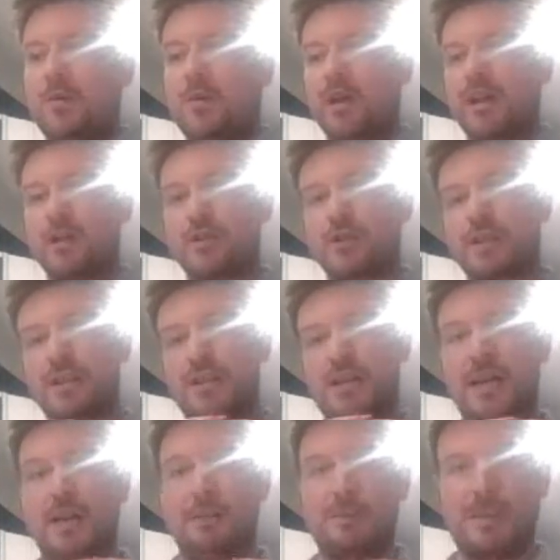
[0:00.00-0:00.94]
What it does is
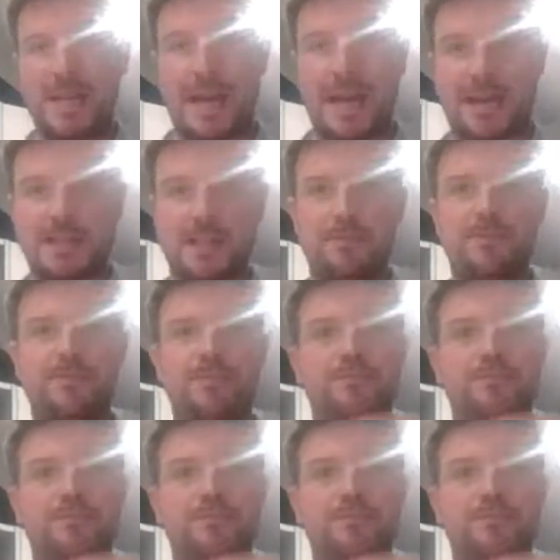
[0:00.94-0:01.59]
kind of protects